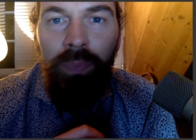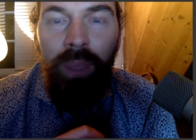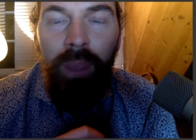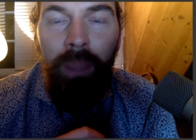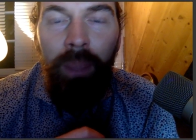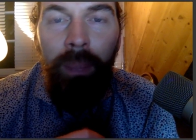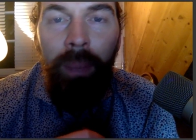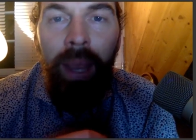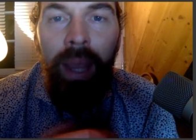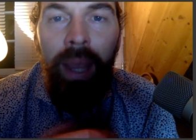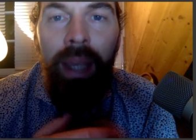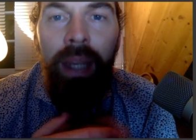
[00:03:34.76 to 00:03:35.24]

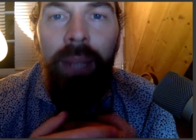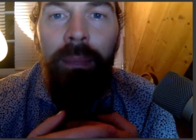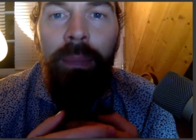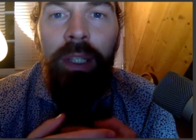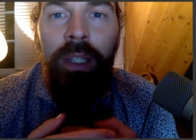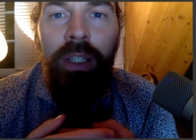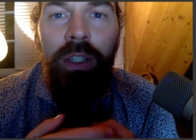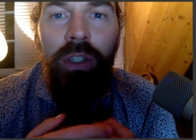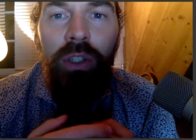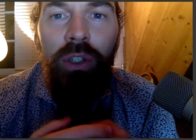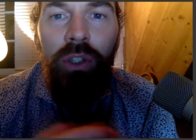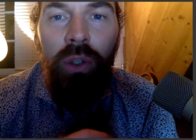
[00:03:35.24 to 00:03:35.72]
my name
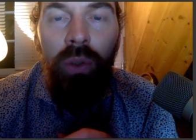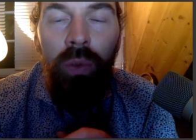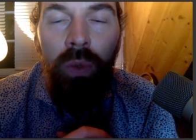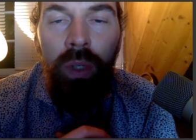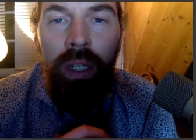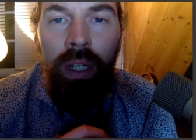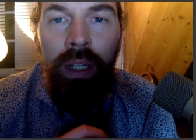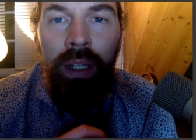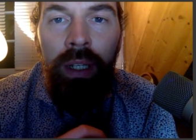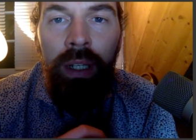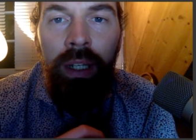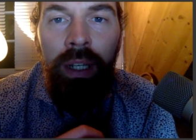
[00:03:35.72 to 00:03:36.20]
is
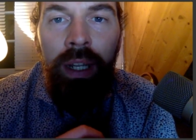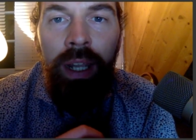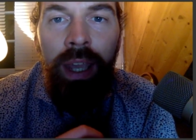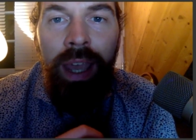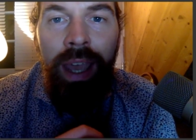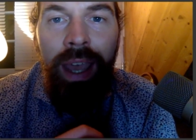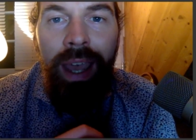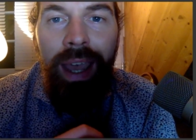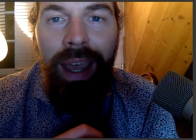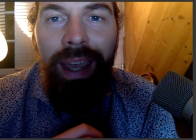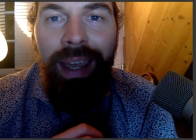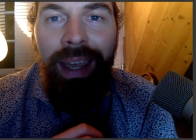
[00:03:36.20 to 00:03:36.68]
Julian,
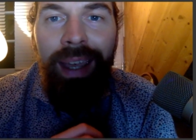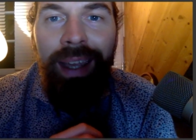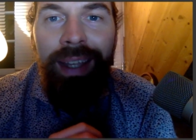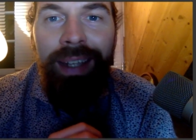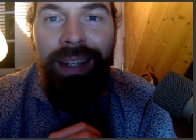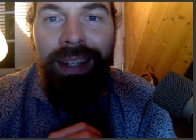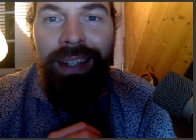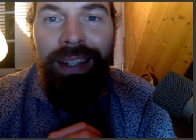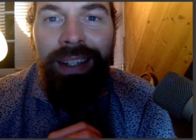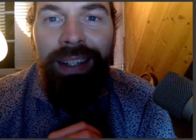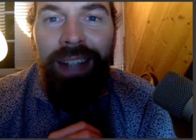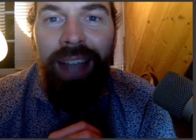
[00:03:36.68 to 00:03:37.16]

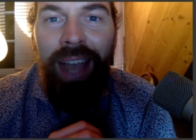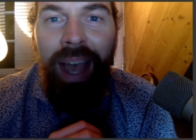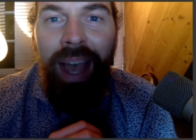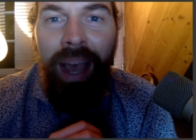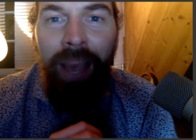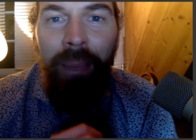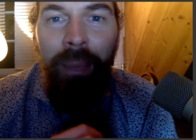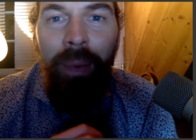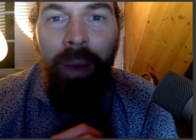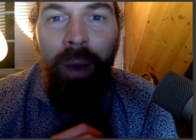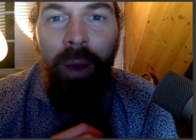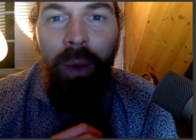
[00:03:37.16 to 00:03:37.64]
and
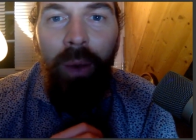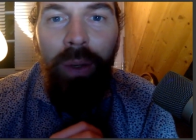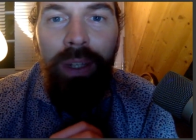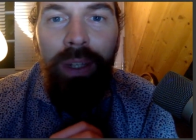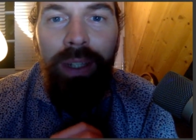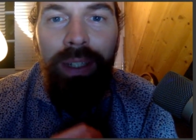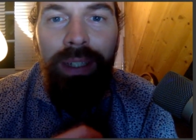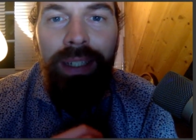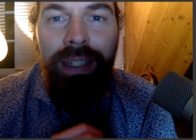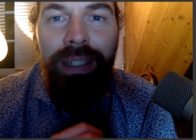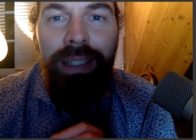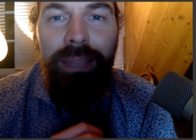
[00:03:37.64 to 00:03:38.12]
I'm
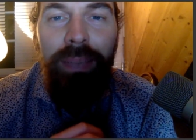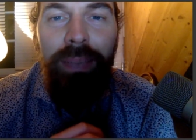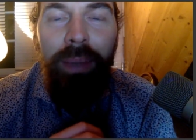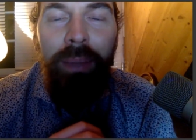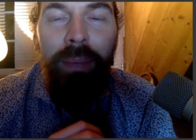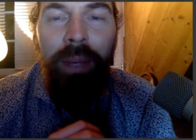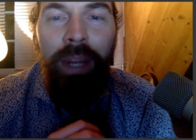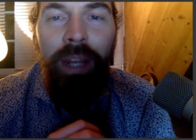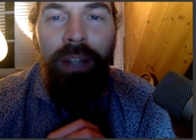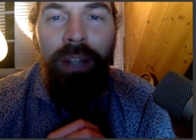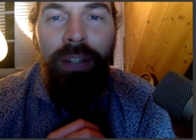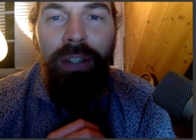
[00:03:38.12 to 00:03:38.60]
holding this
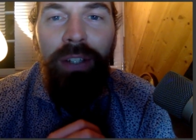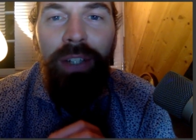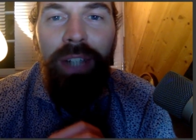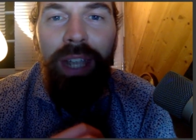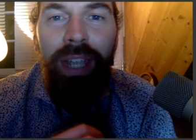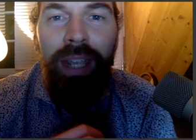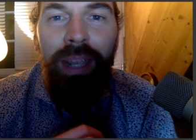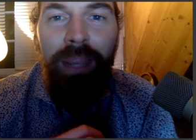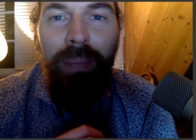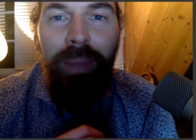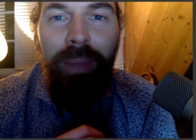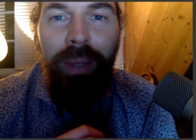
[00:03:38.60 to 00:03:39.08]
webinar
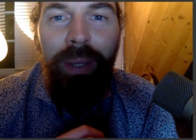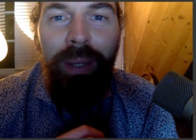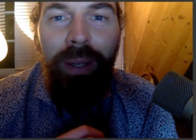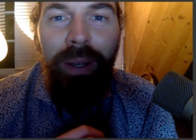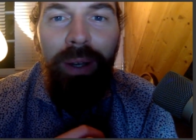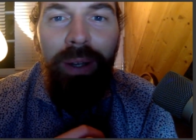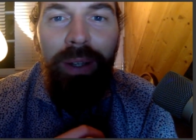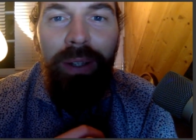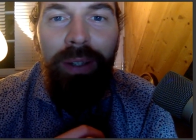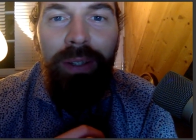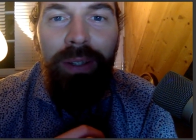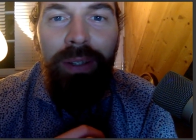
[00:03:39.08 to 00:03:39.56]
today
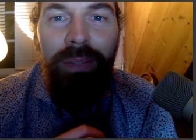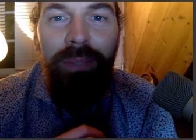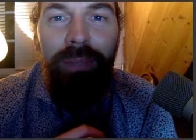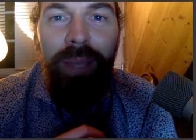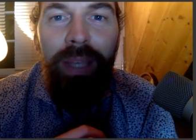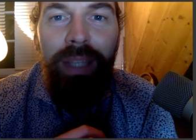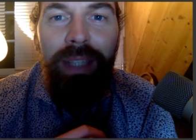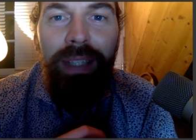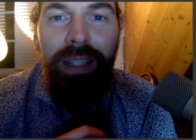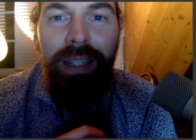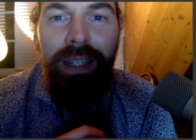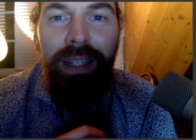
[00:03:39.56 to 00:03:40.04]
because
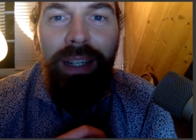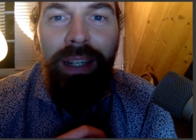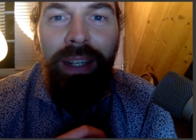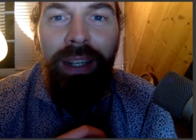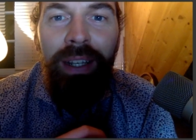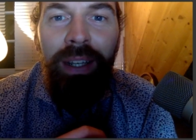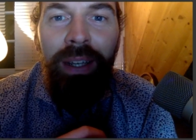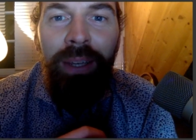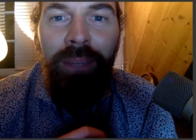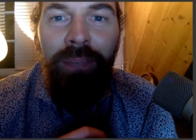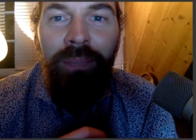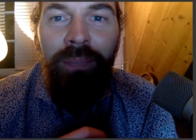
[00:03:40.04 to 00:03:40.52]

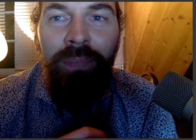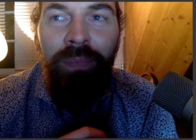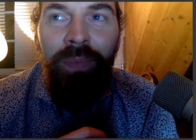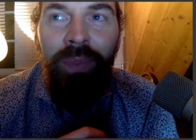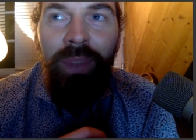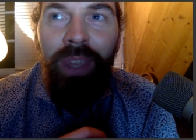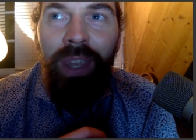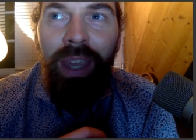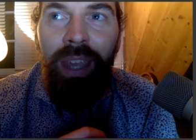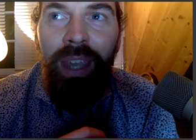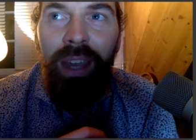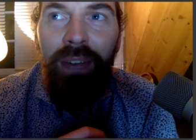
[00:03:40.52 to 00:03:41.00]
basically
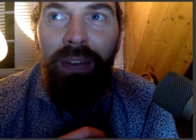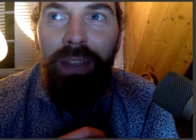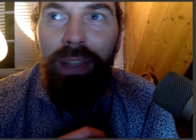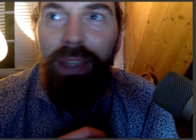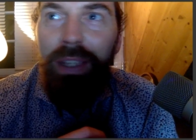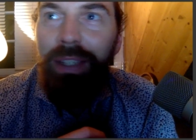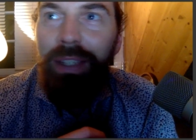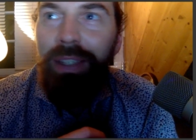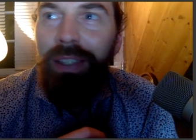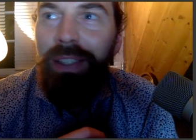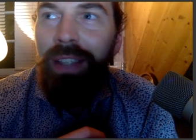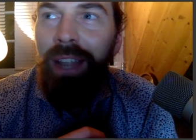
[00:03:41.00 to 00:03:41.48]

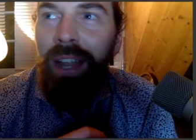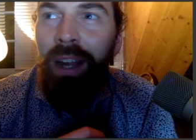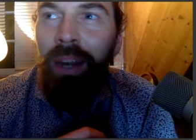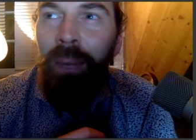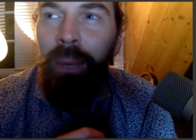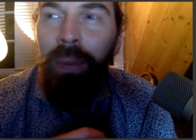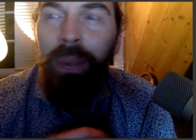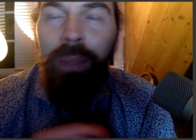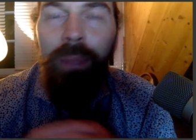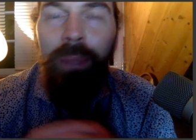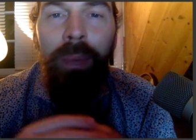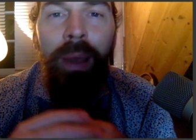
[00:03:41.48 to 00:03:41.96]
everything started
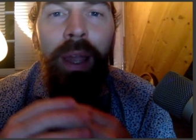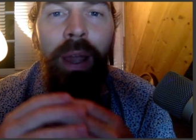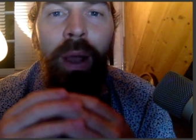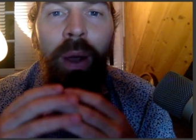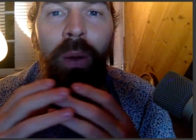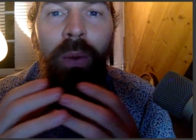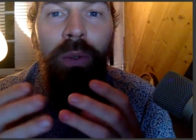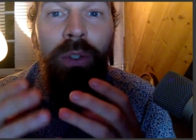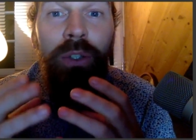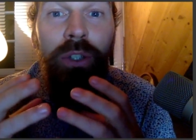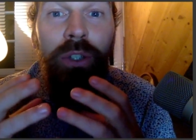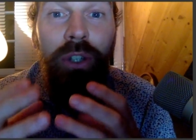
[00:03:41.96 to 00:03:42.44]
with my
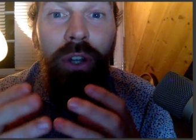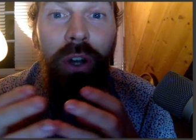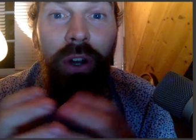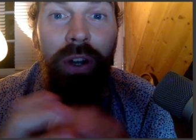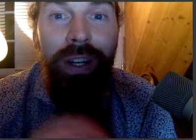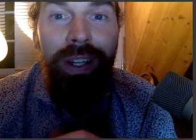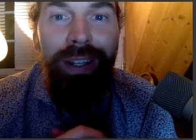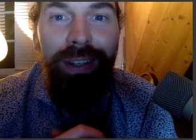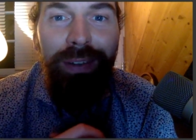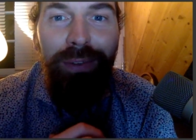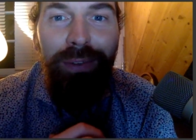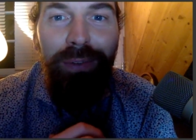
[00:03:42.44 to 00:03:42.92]
own
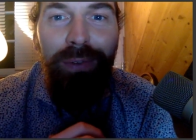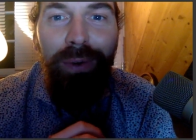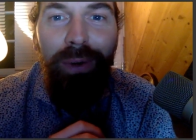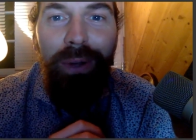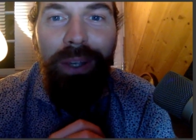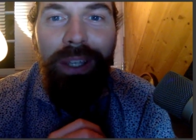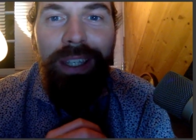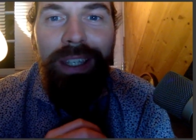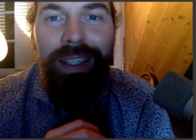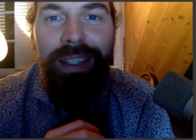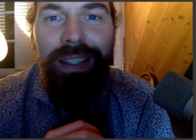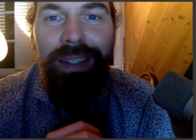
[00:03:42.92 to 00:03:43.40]
journey 4
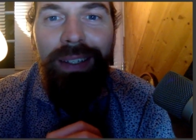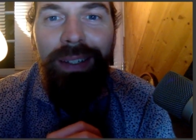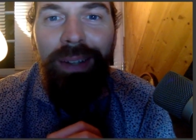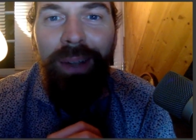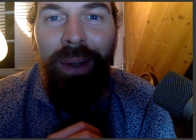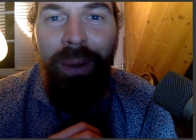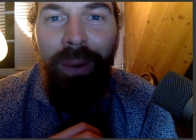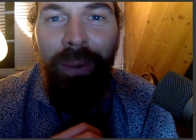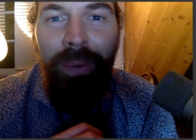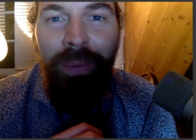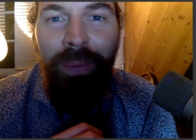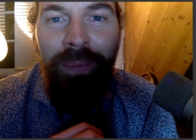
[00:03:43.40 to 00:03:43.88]
years
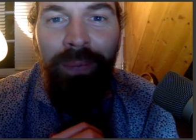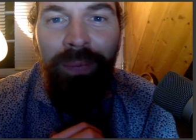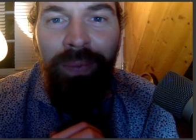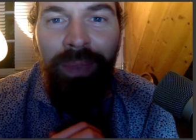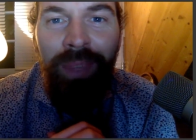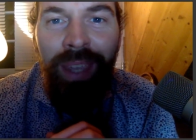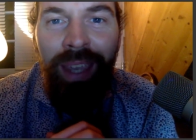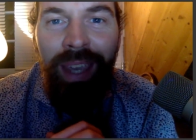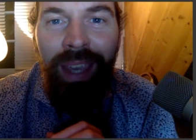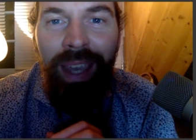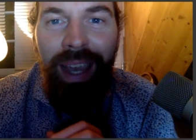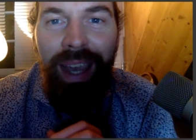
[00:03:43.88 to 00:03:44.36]
ago.
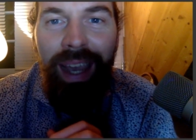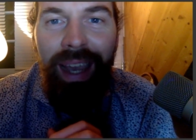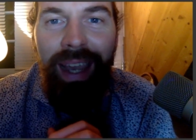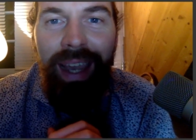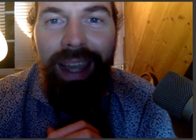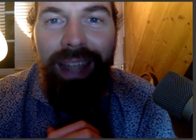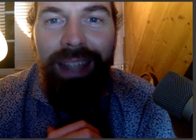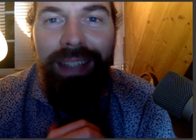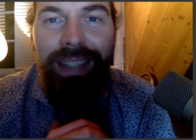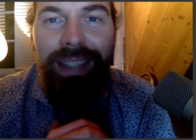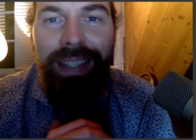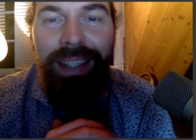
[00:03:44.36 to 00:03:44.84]
I
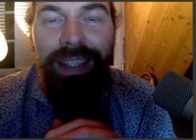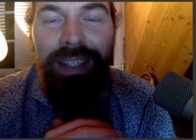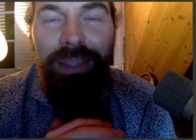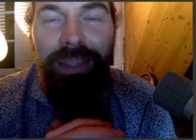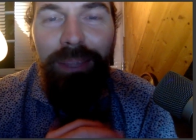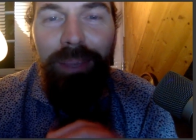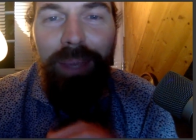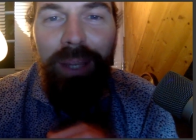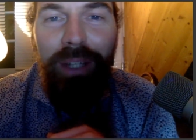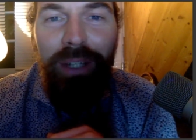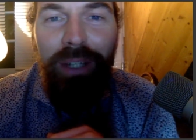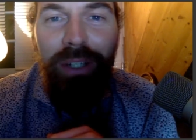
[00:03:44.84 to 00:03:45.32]
had this
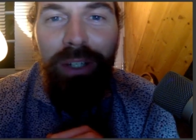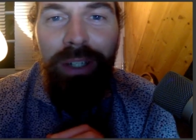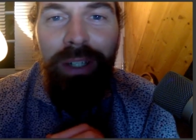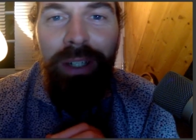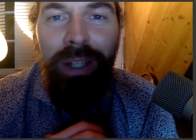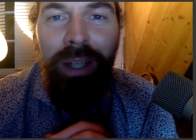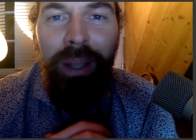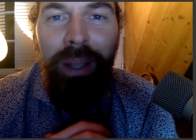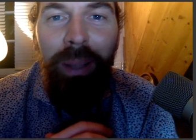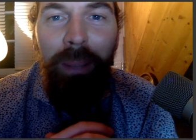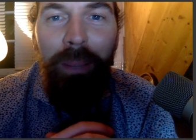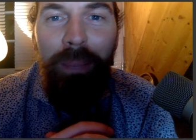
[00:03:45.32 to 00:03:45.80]

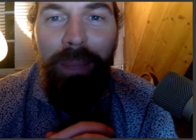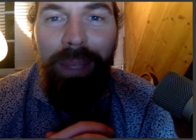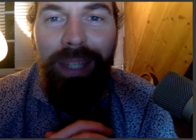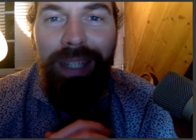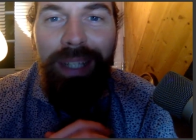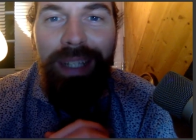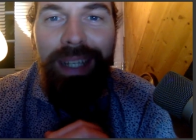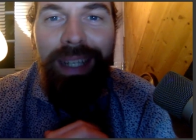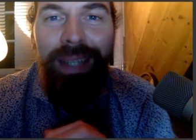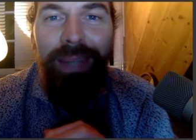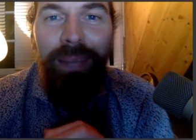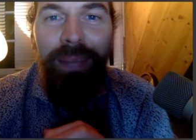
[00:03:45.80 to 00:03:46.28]
special
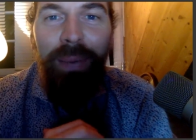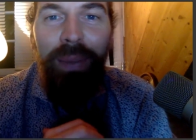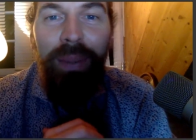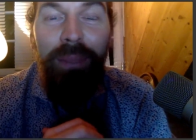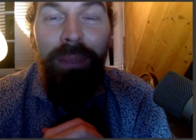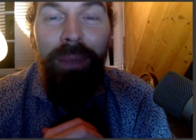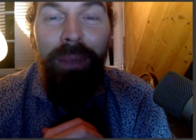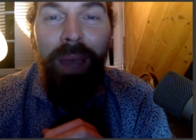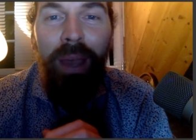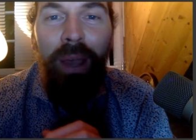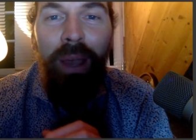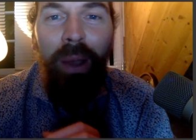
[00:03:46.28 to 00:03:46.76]
meeting with
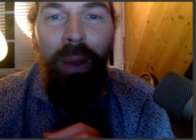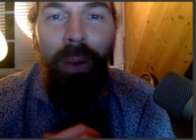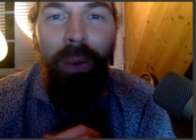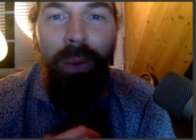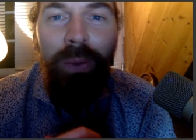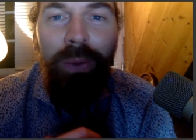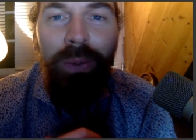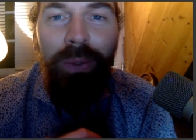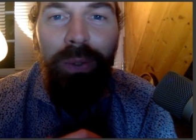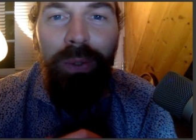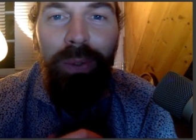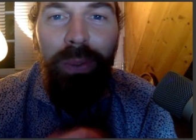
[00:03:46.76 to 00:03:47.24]
my
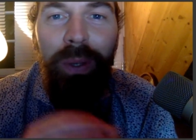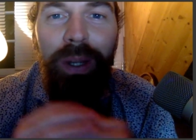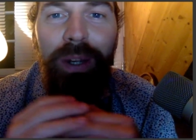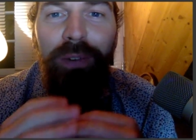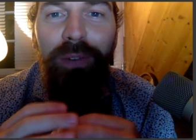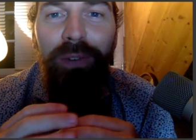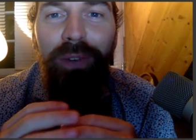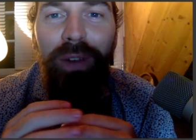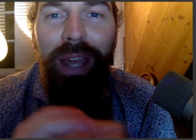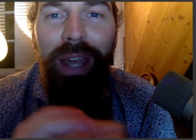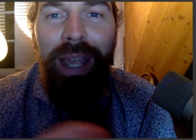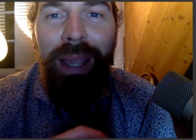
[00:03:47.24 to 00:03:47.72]
own twin
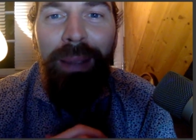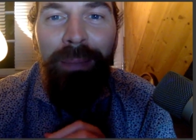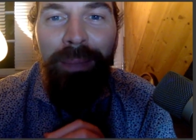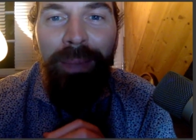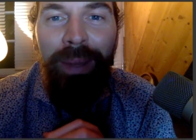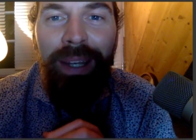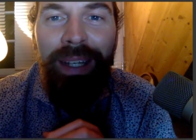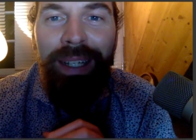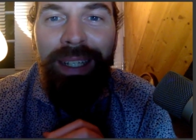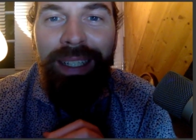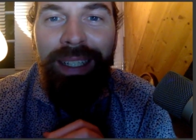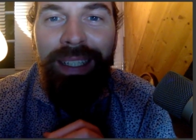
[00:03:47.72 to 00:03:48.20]
flame,
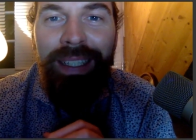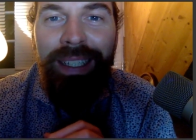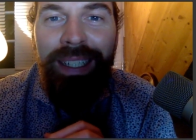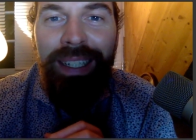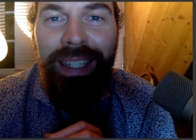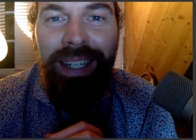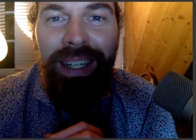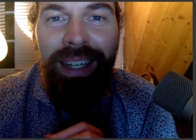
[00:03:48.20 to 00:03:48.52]
and